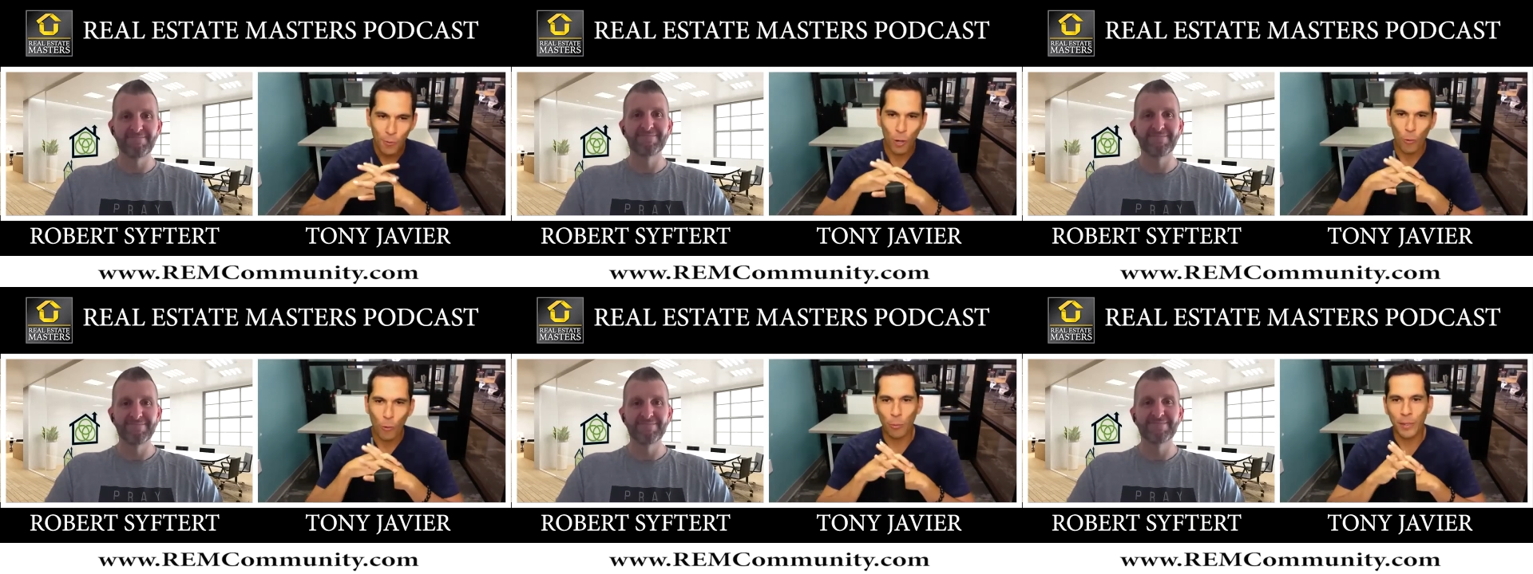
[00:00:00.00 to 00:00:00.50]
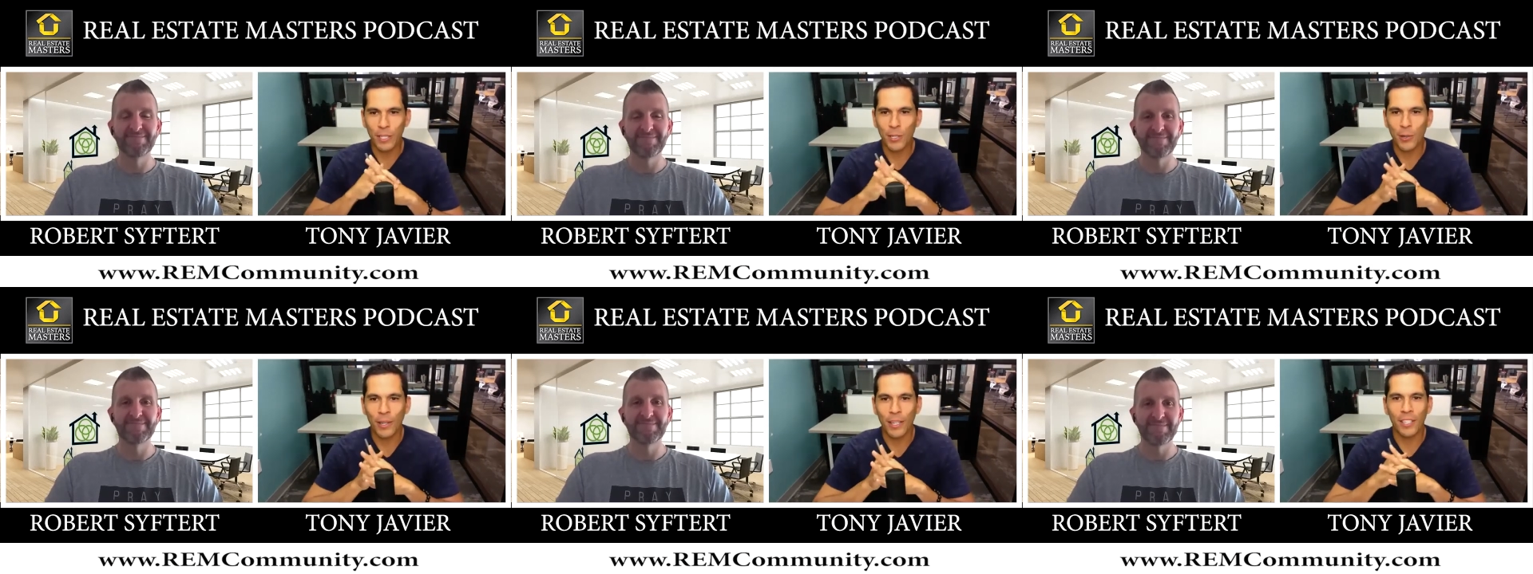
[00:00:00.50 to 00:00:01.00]
Speaker 1: what we'll be
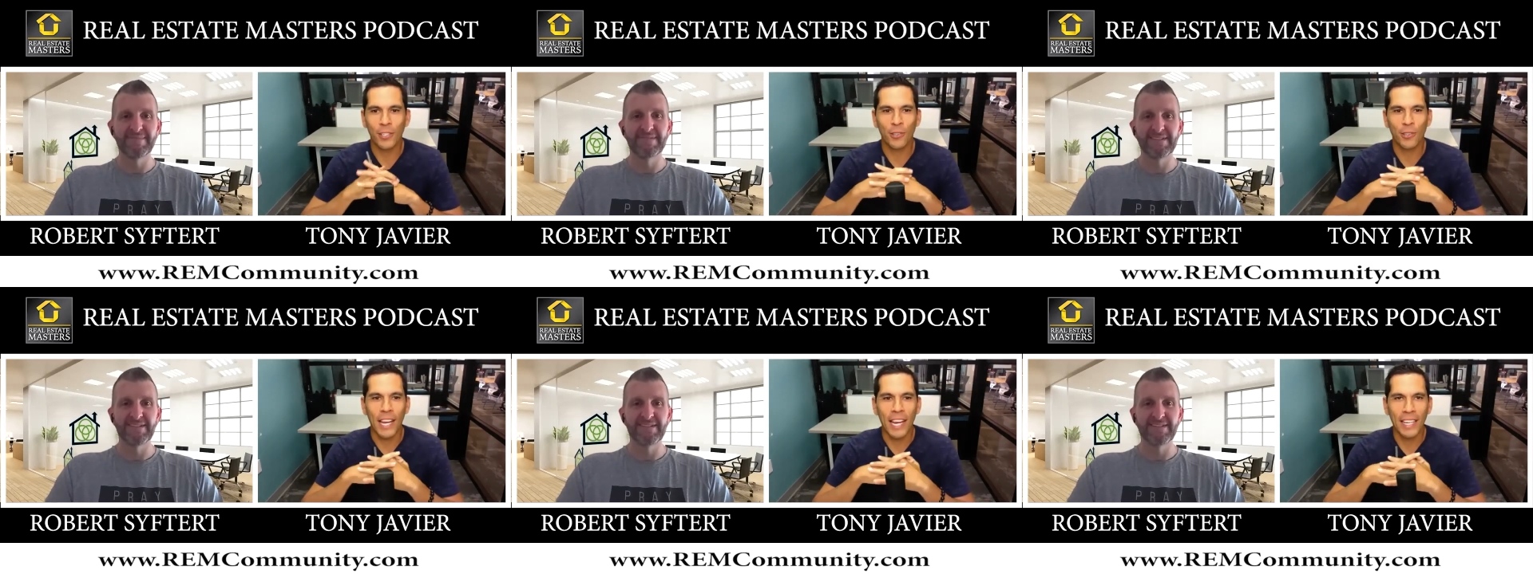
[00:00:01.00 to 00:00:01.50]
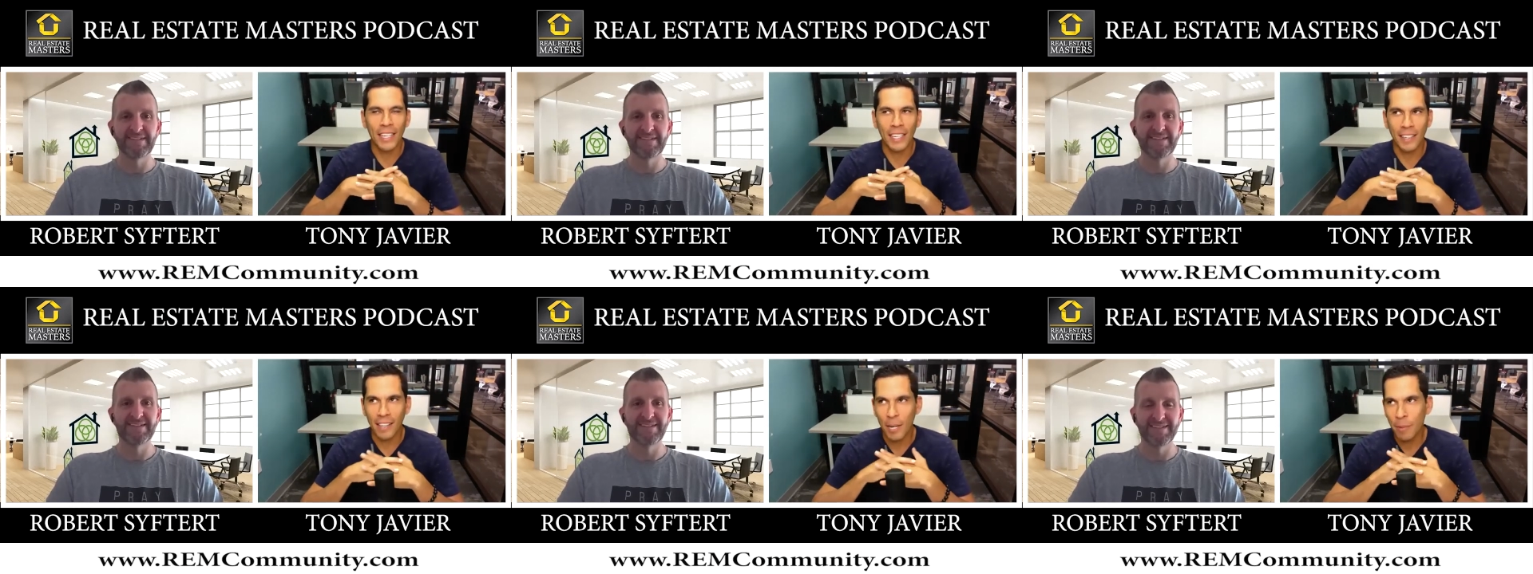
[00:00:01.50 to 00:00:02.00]
doing and creating.
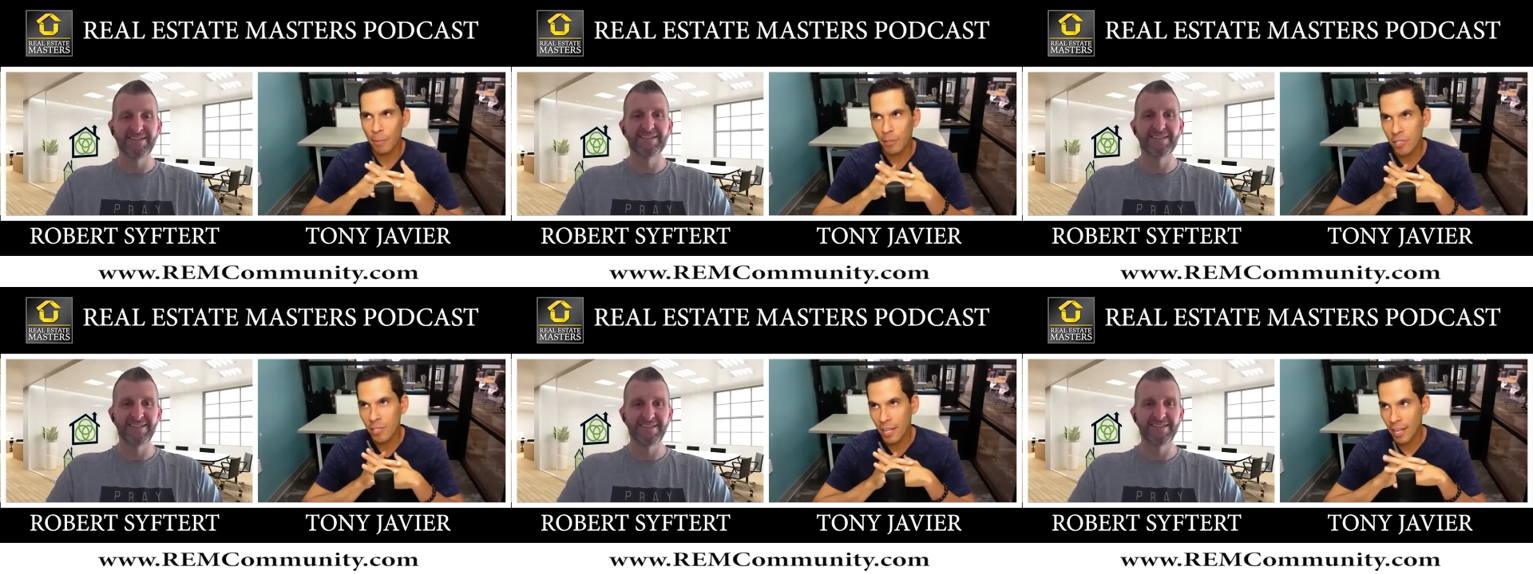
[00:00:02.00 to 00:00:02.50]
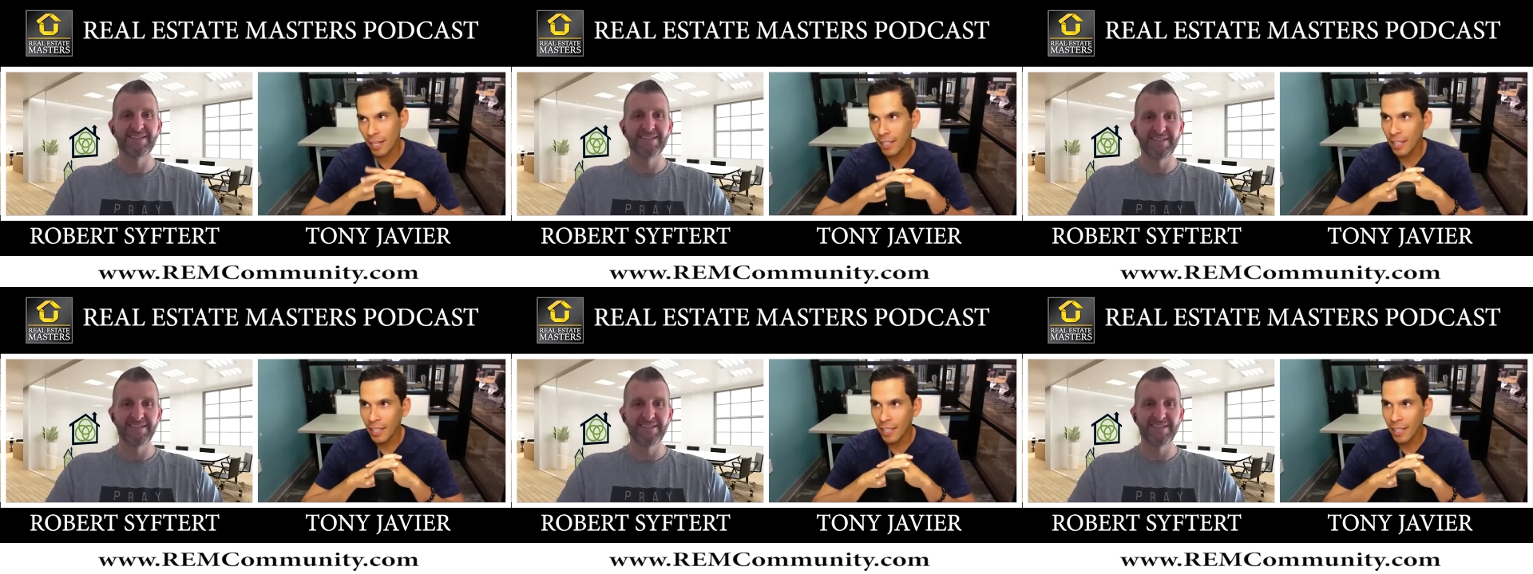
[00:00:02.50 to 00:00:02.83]
And a lot of people say,